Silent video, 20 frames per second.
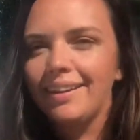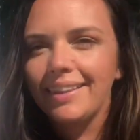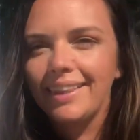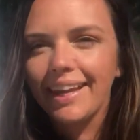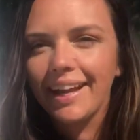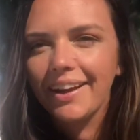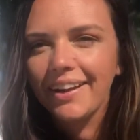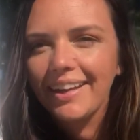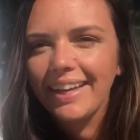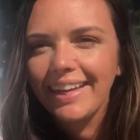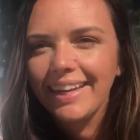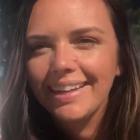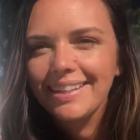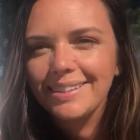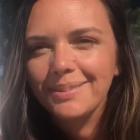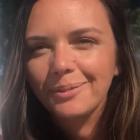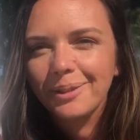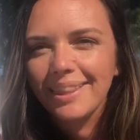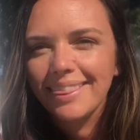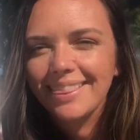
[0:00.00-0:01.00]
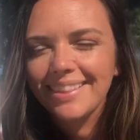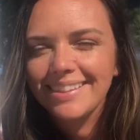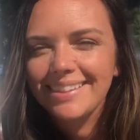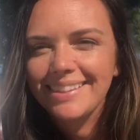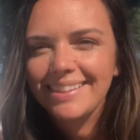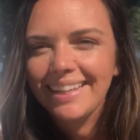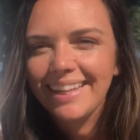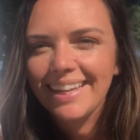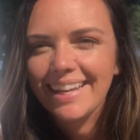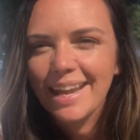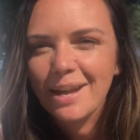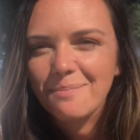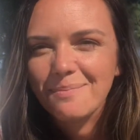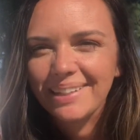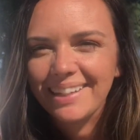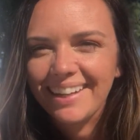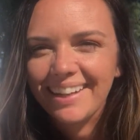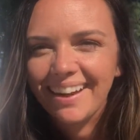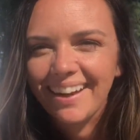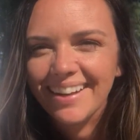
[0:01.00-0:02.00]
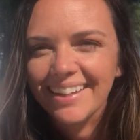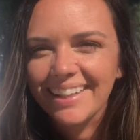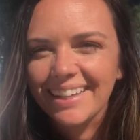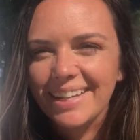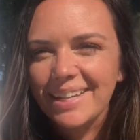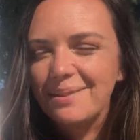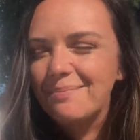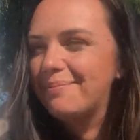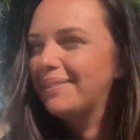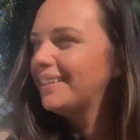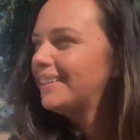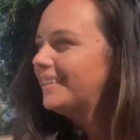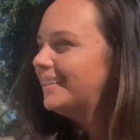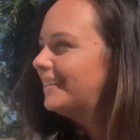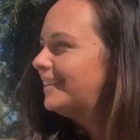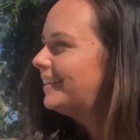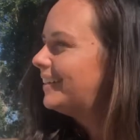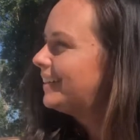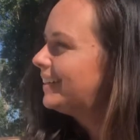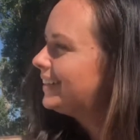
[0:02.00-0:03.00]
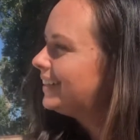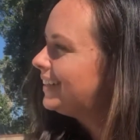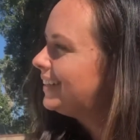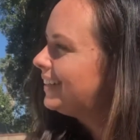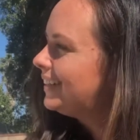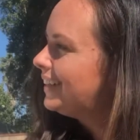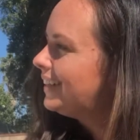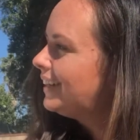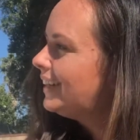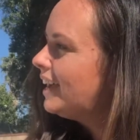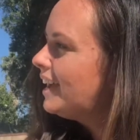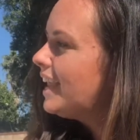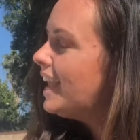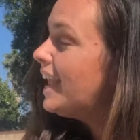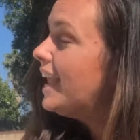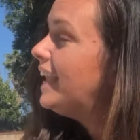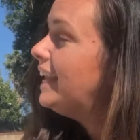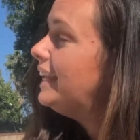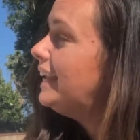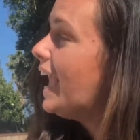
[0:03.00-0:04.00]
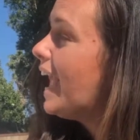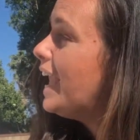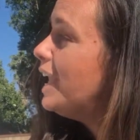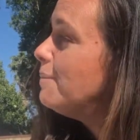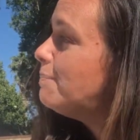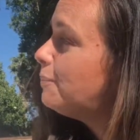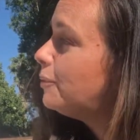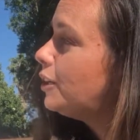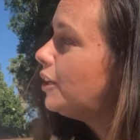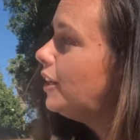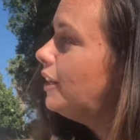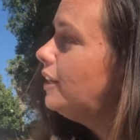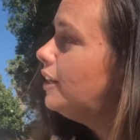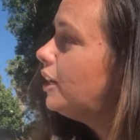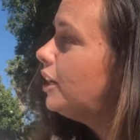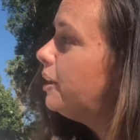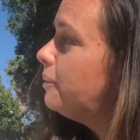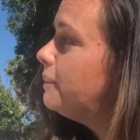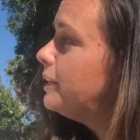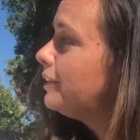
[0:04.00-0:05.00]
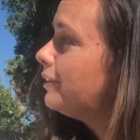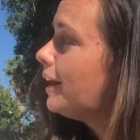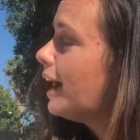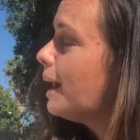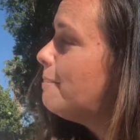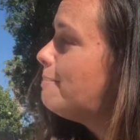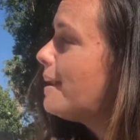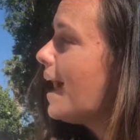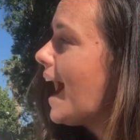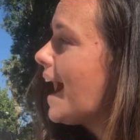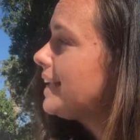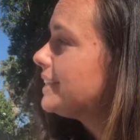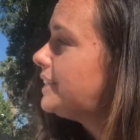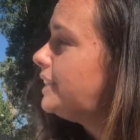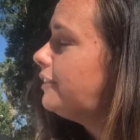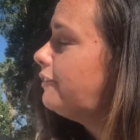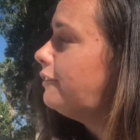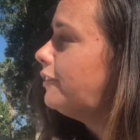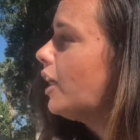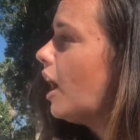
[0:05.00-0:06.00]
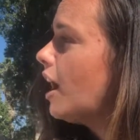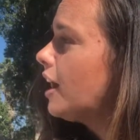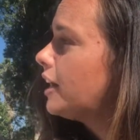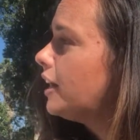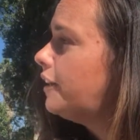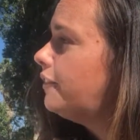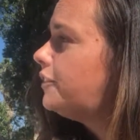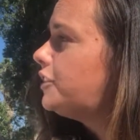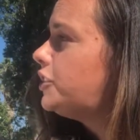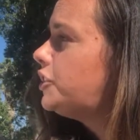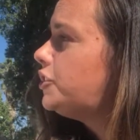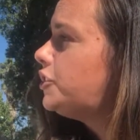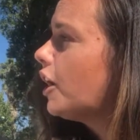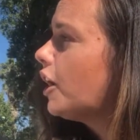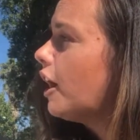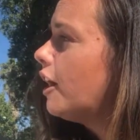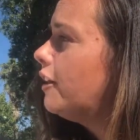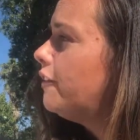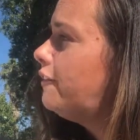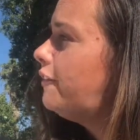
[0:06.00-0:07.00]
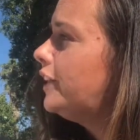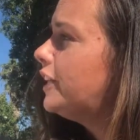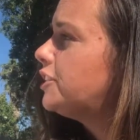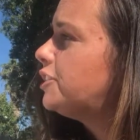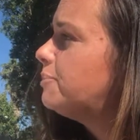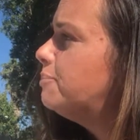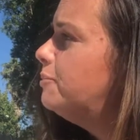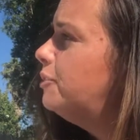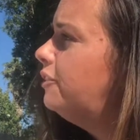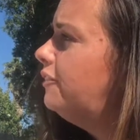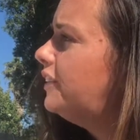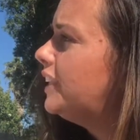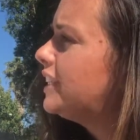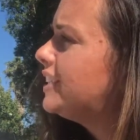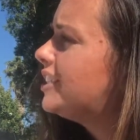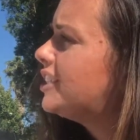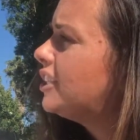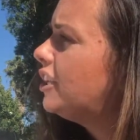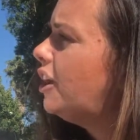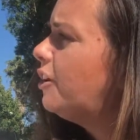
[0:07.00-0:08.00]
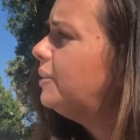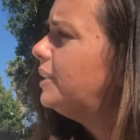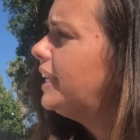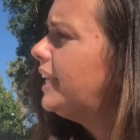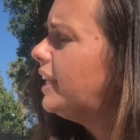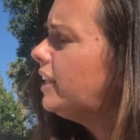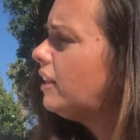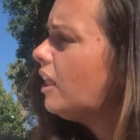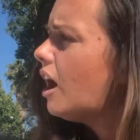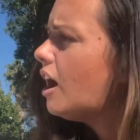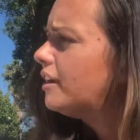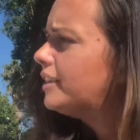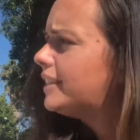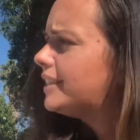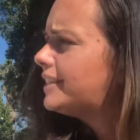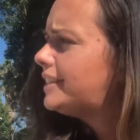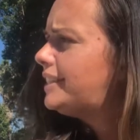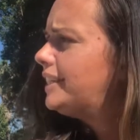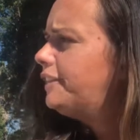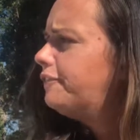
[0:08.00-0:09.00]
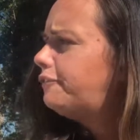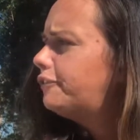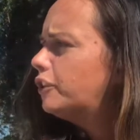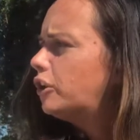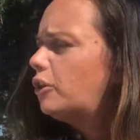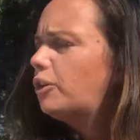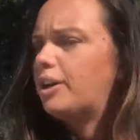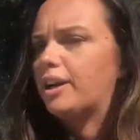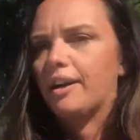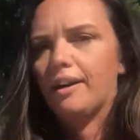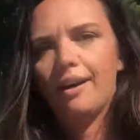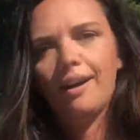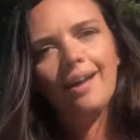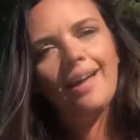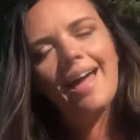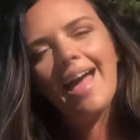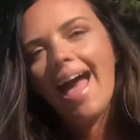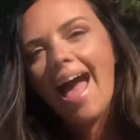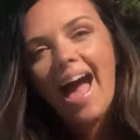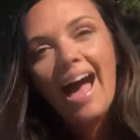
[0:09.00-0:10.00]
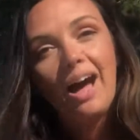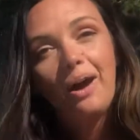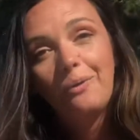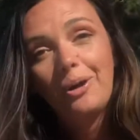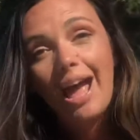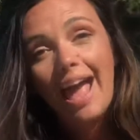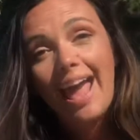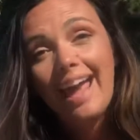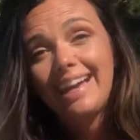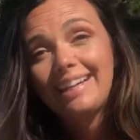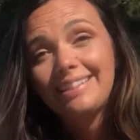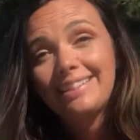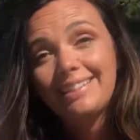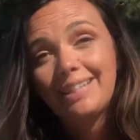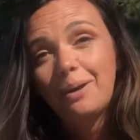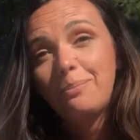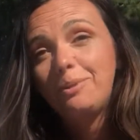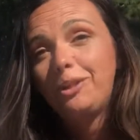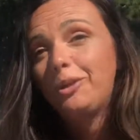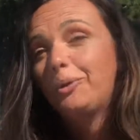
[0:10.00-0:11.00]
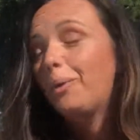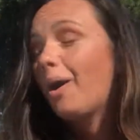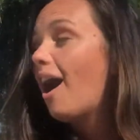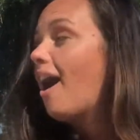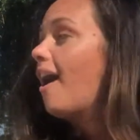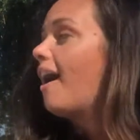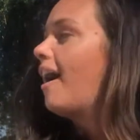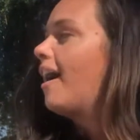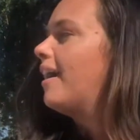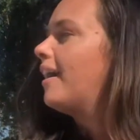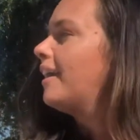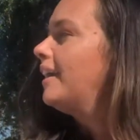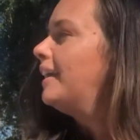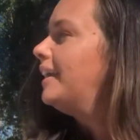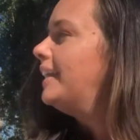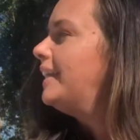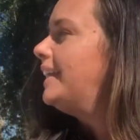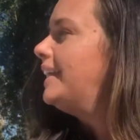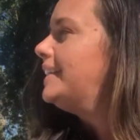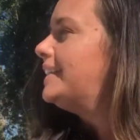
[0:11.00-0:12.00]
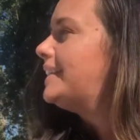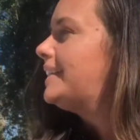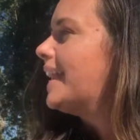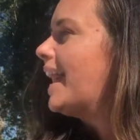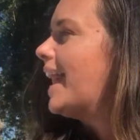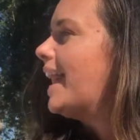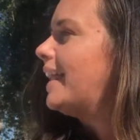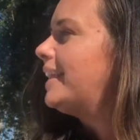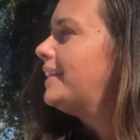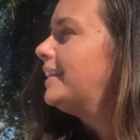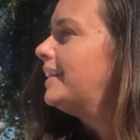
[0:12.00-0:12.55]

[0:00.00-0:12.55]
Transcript: There he is with the sea anemone on him. Oh. In April, Hermit Crab passed a flock of starfish moving slowly along the sea floor. How handsome you are, he said.